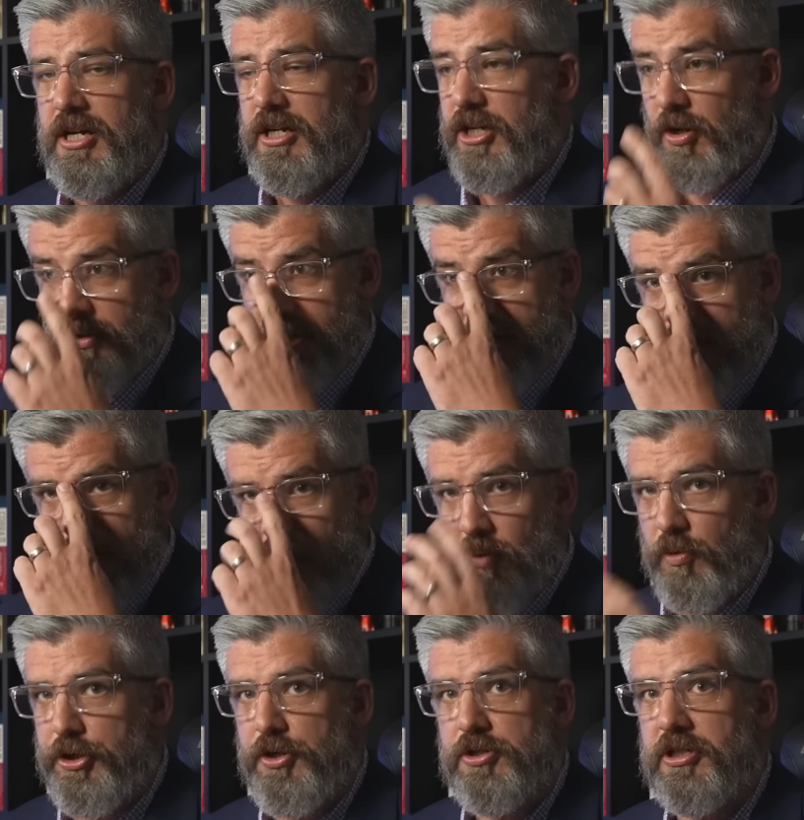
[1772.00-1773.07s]
Canelo
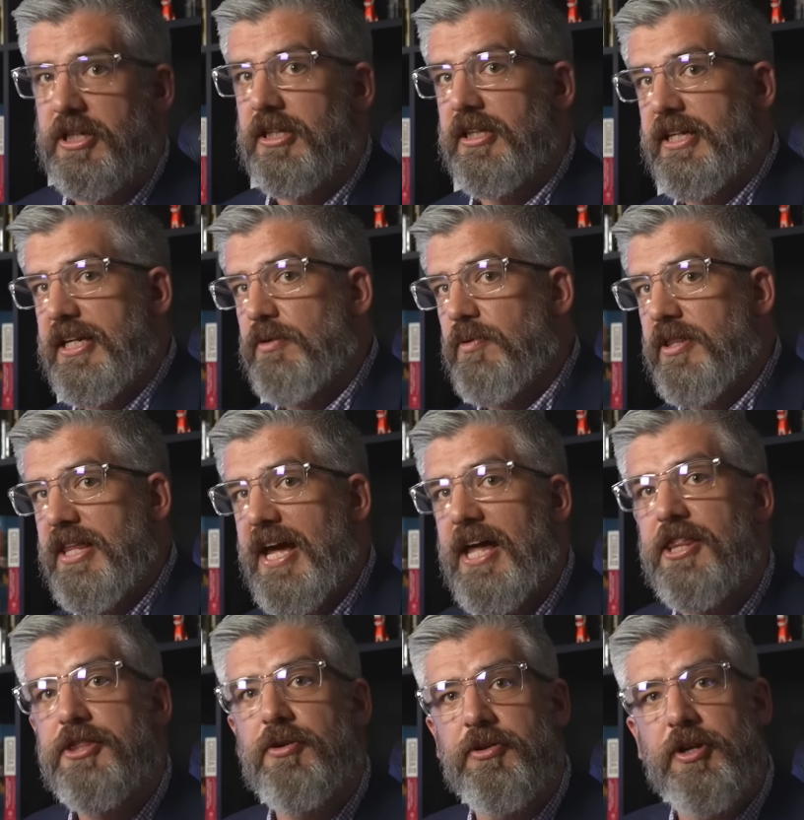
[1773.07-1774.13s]
will usually lead with
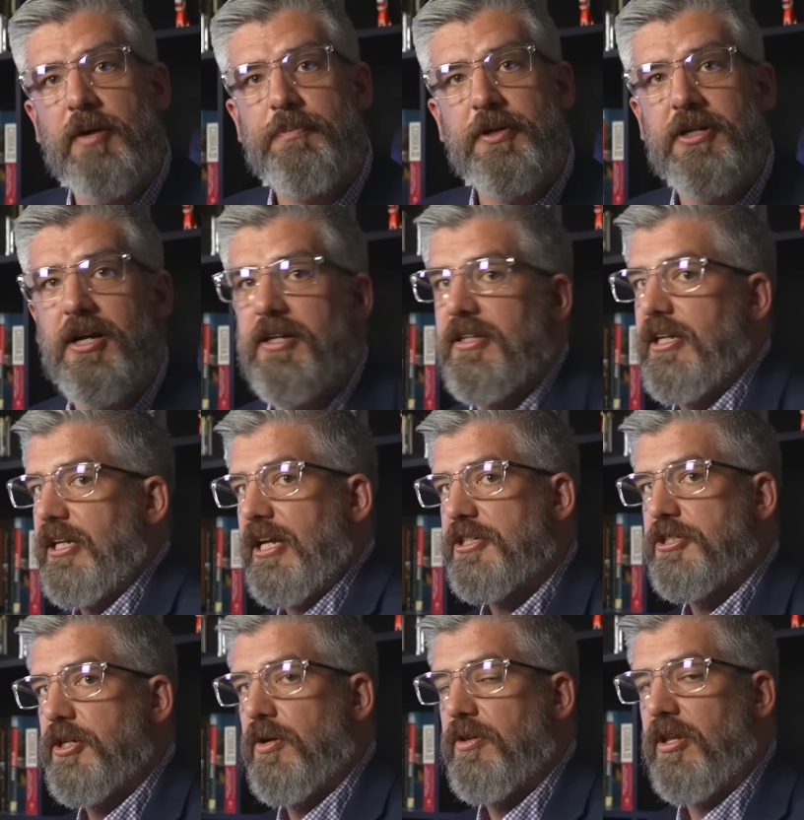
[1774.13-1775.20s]
that, throw the uppercut, and then he likes
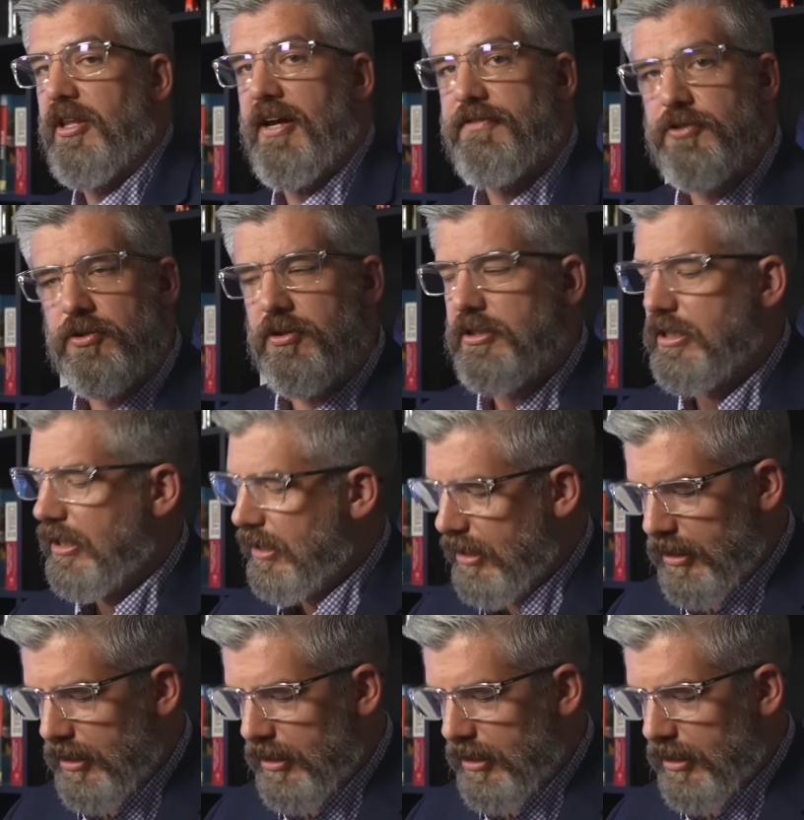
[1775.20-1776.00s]
to go to the left hook.